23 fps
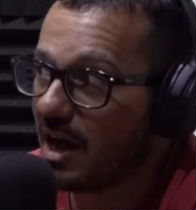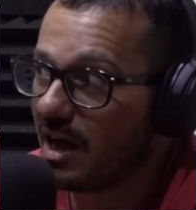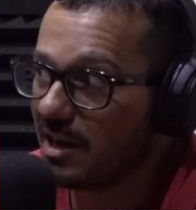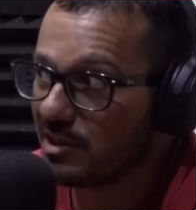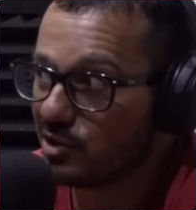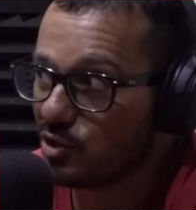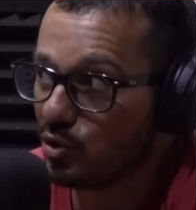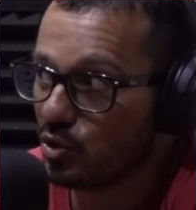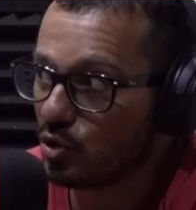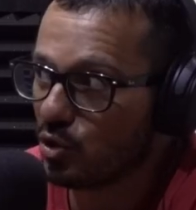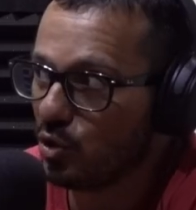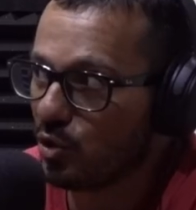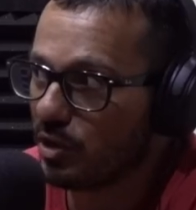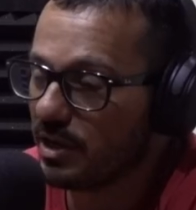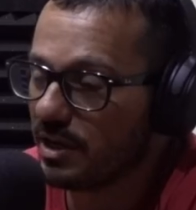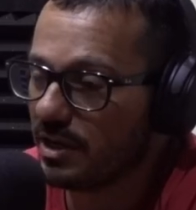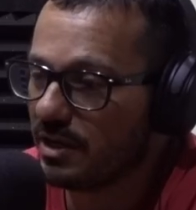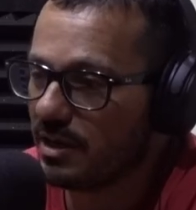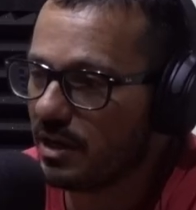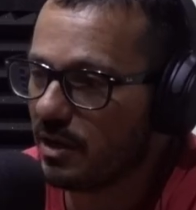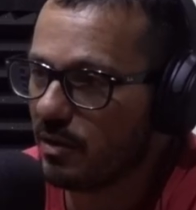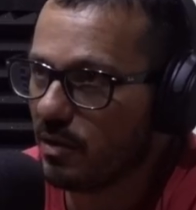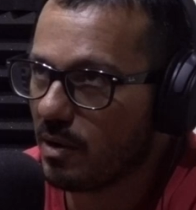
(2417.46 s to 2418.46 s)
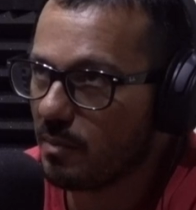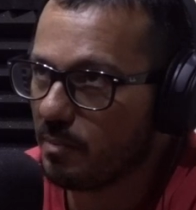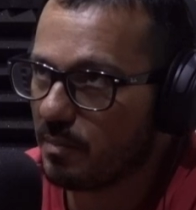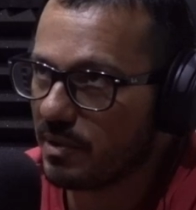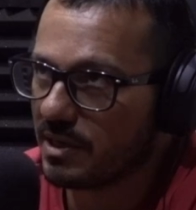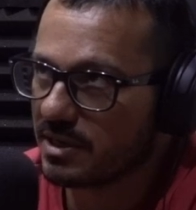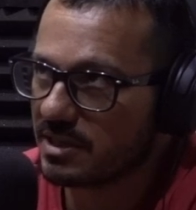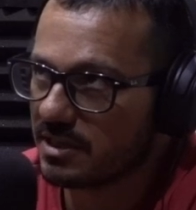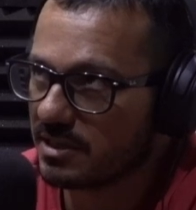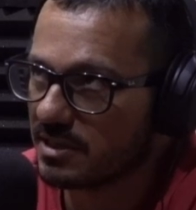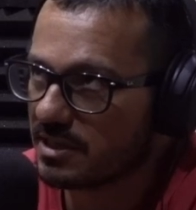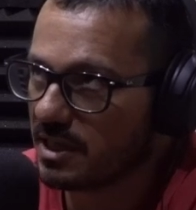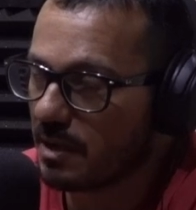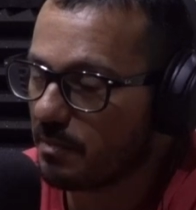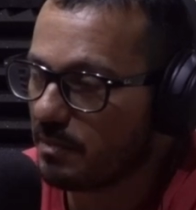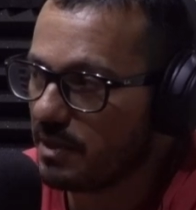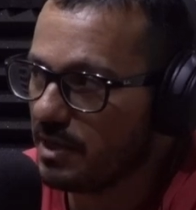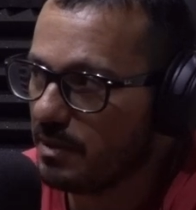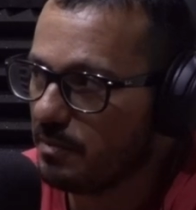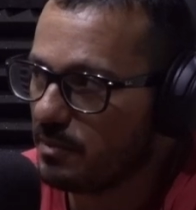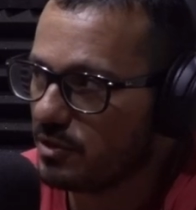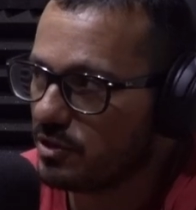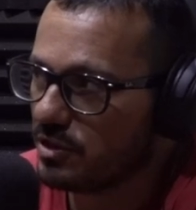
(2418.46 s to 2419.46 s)
Yes. As you're talking now, I'm passing some
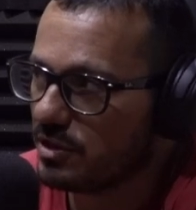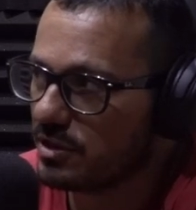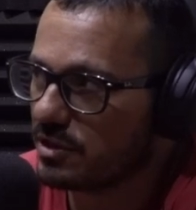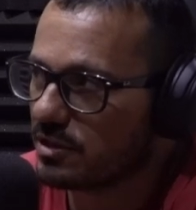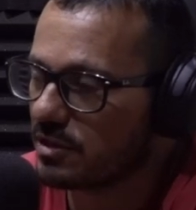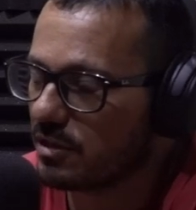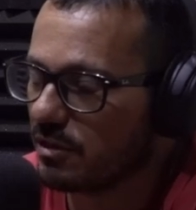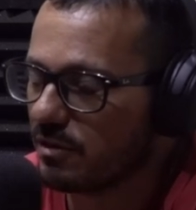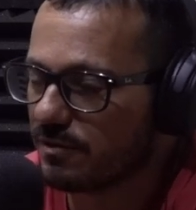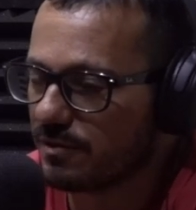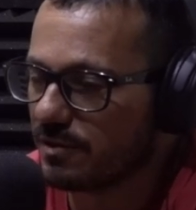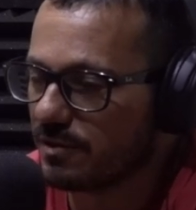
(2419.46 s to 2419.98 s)
images of